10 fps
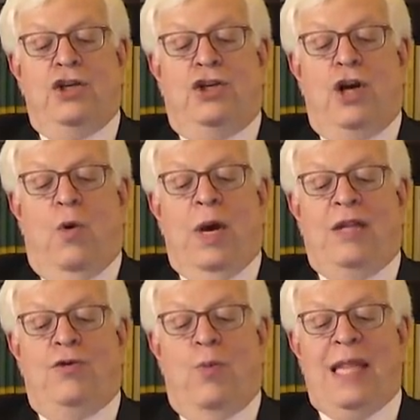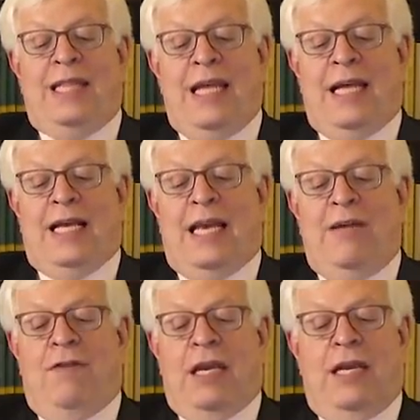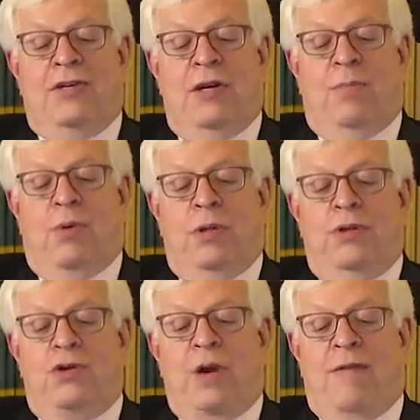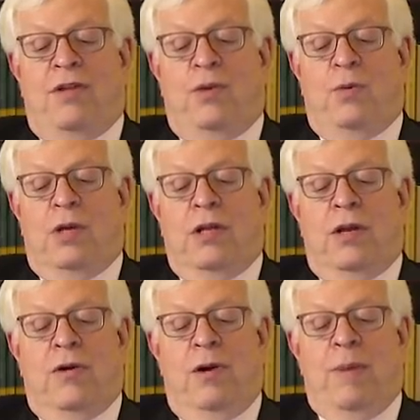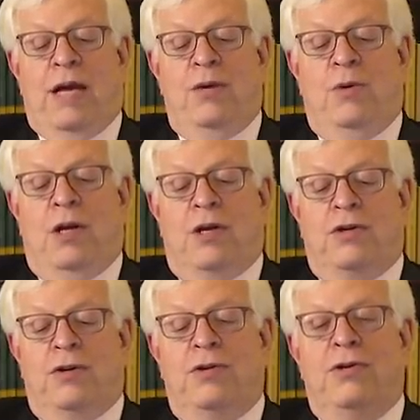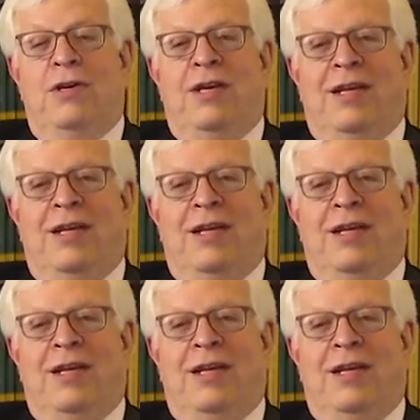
Joey, 20, Cleveland. Is it important to travel the world to learn about new cultures?